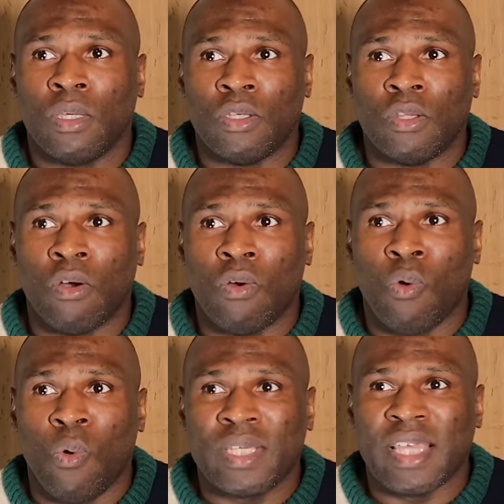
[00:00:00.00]
you know,
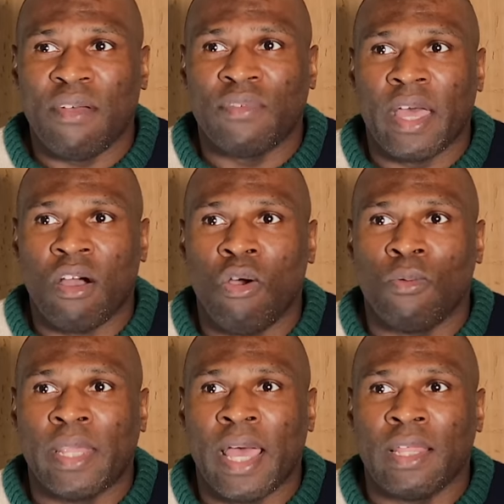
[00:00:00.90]
always having that
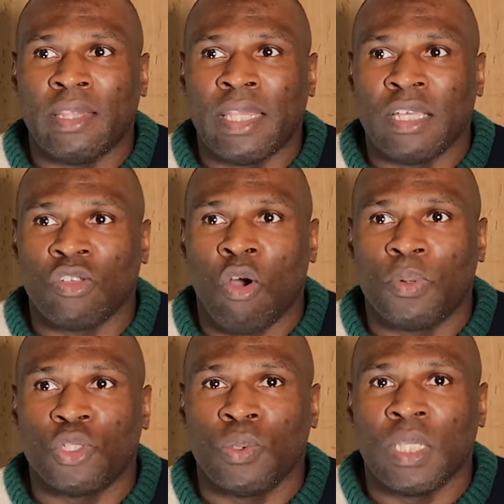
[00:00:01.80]
hope that there's an
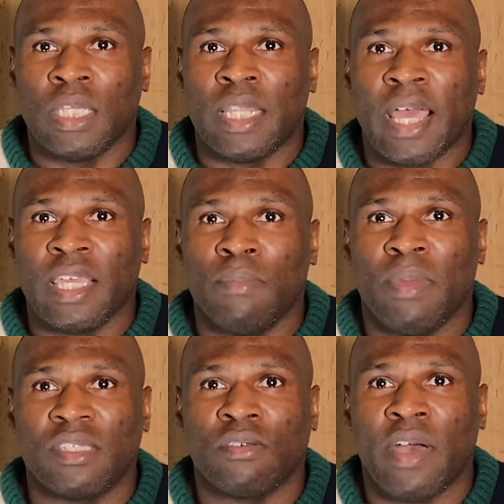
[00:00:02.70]
opportunity that he
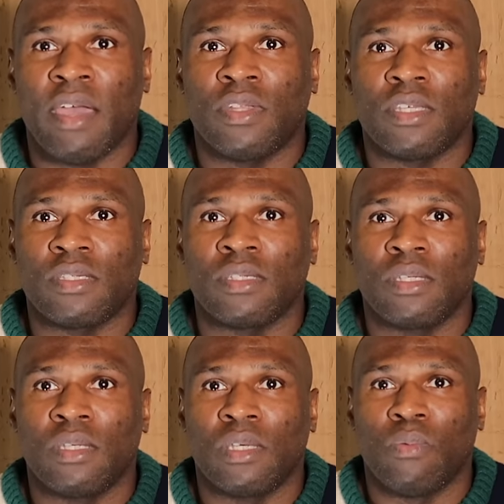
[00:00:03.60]
may survive this.
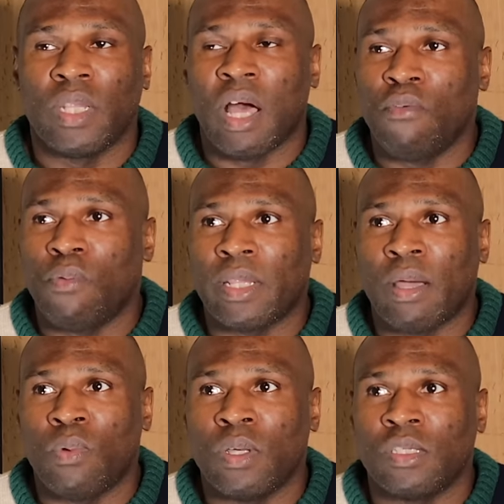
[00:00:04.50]
Where the other one
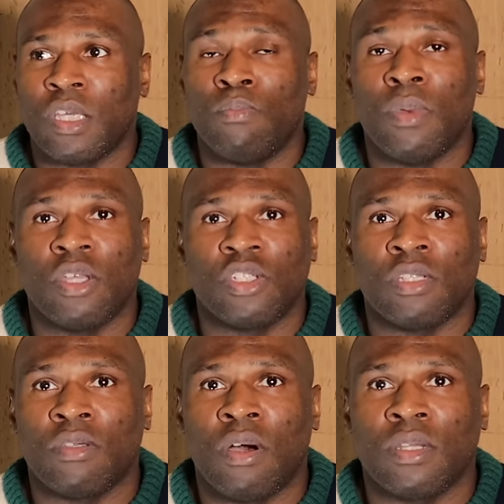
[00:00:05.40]
that was
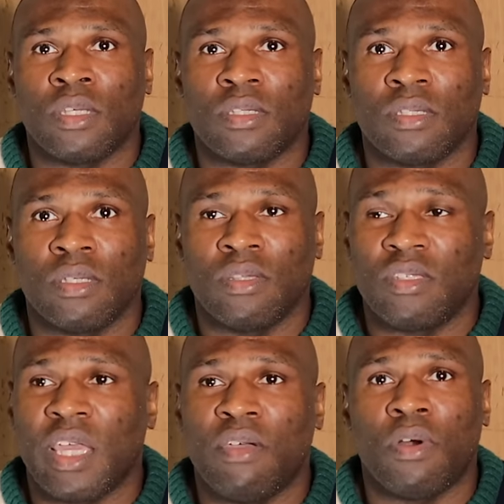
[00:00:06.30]
emerged in darkness
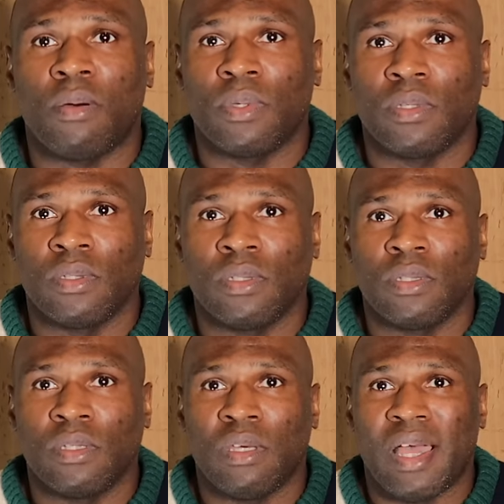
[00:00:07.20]
just gave up.
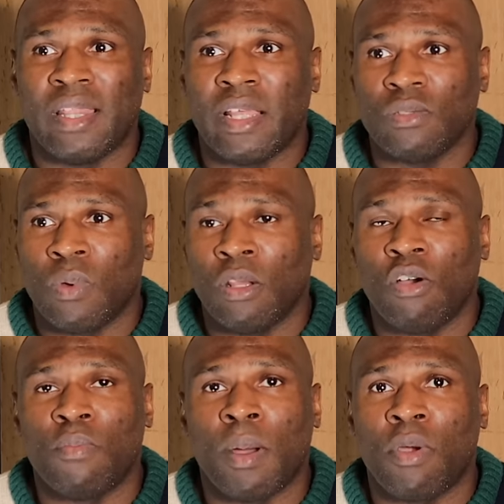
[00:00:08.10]
And that's what a
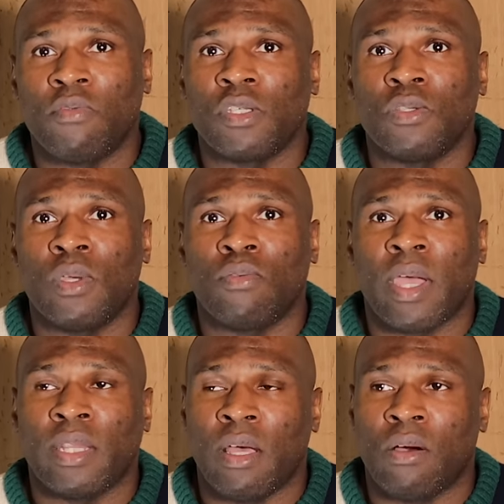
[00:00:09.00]
lot of my brothers are doing
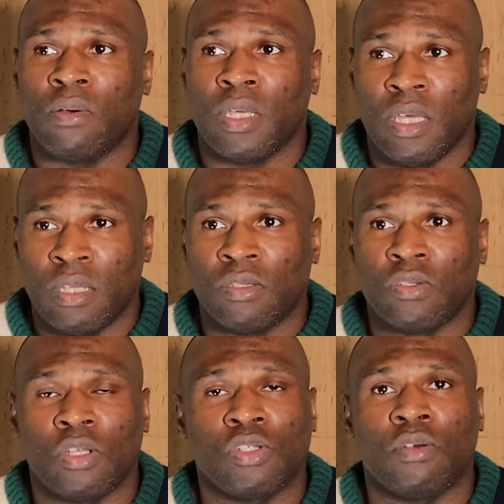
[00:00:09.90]
right now in
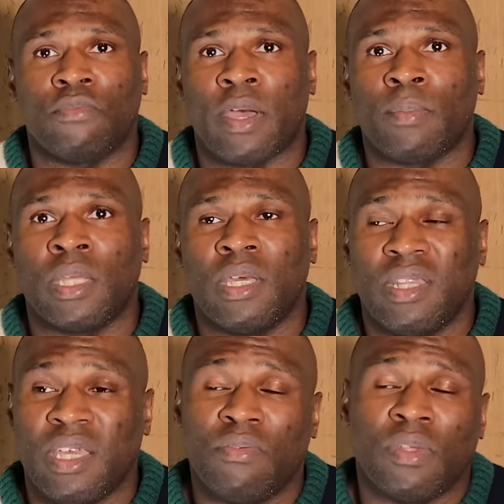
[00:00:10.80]
solitary confinement.
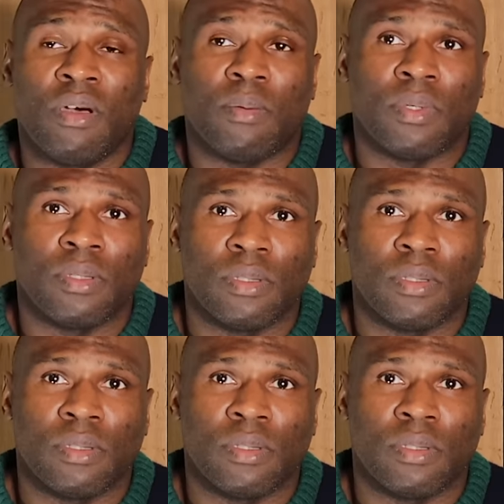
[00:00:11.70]
They're giving up.